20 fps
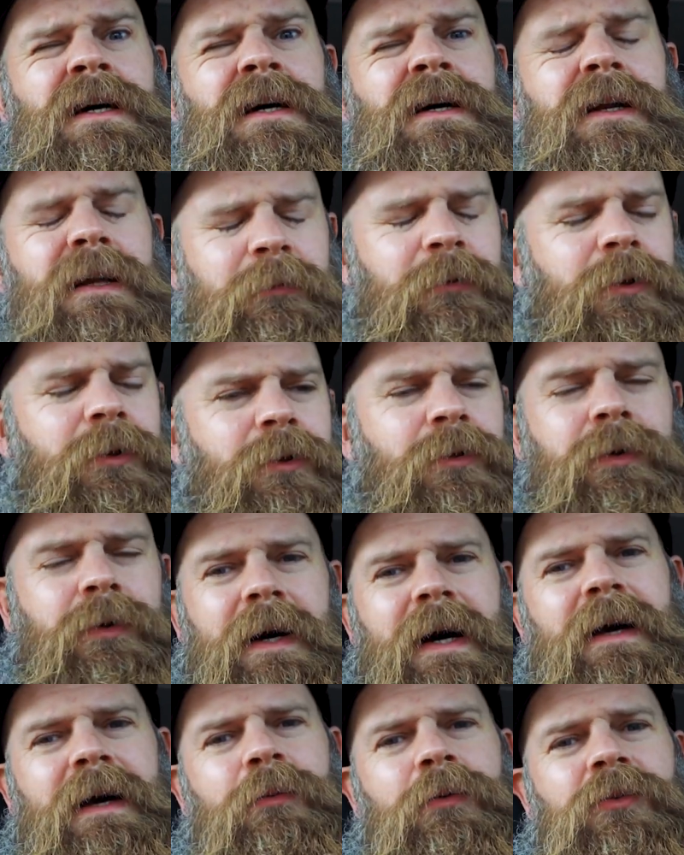Right, I'm gonna go.
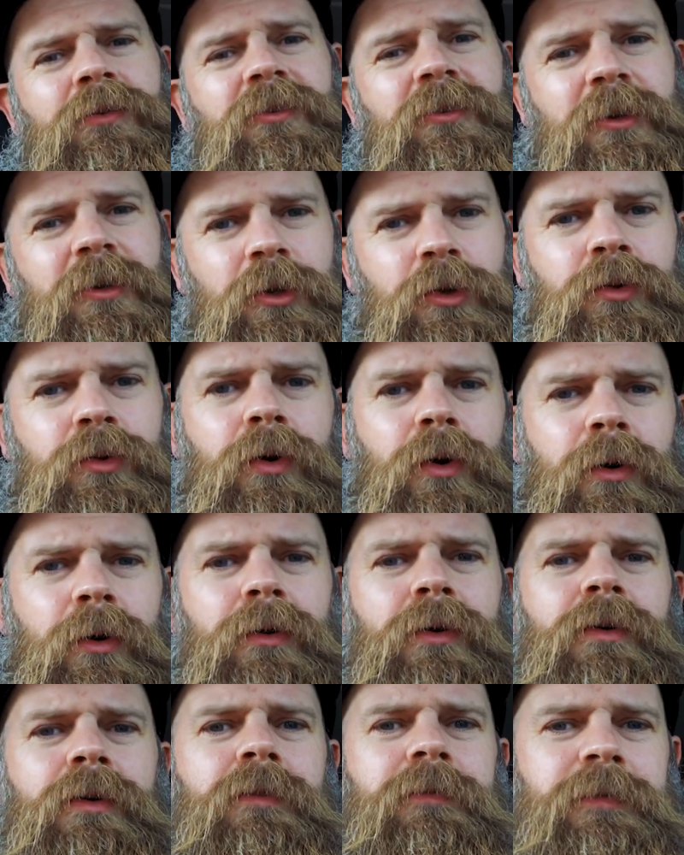I will see you all
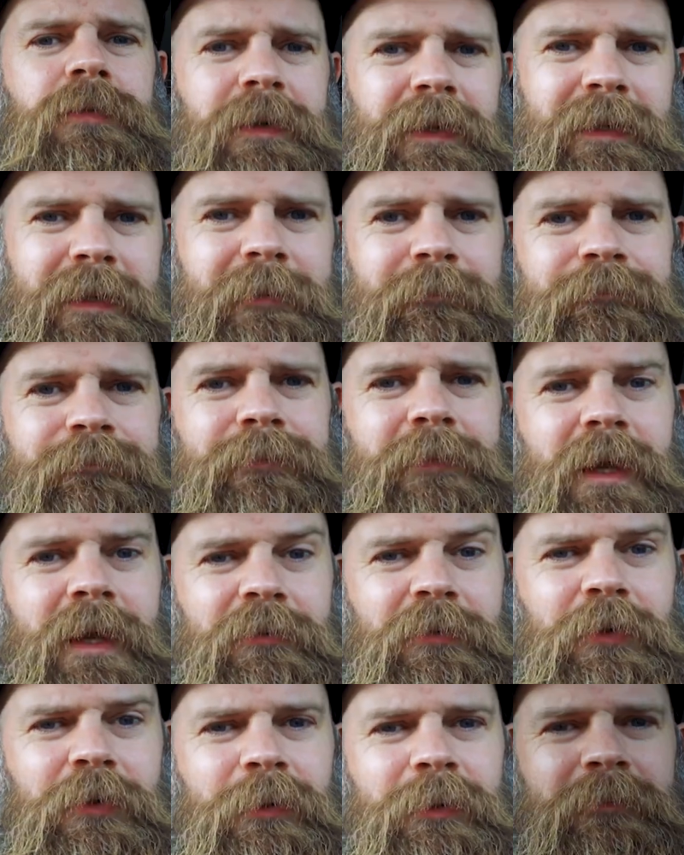on Friday.
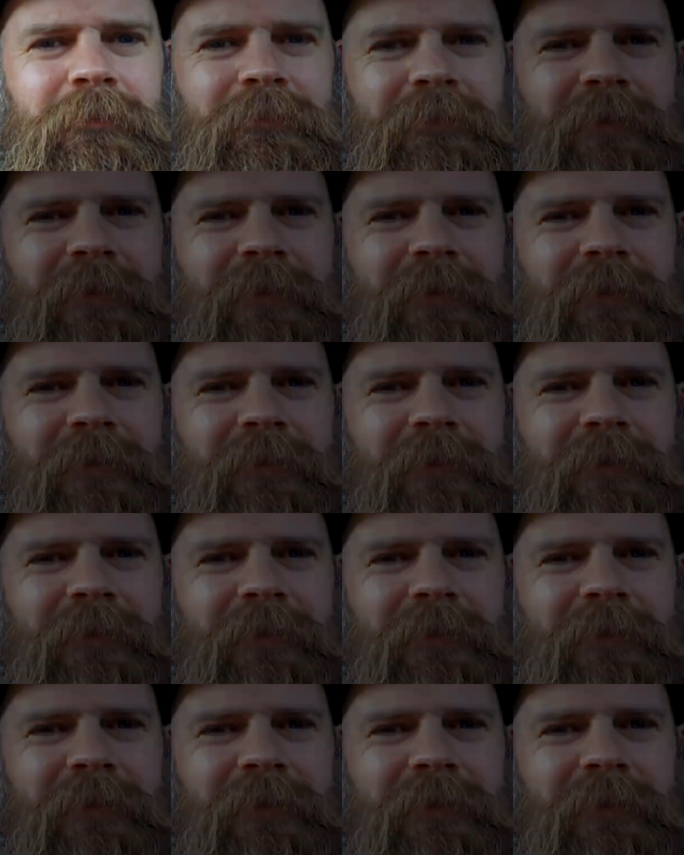Have a good one.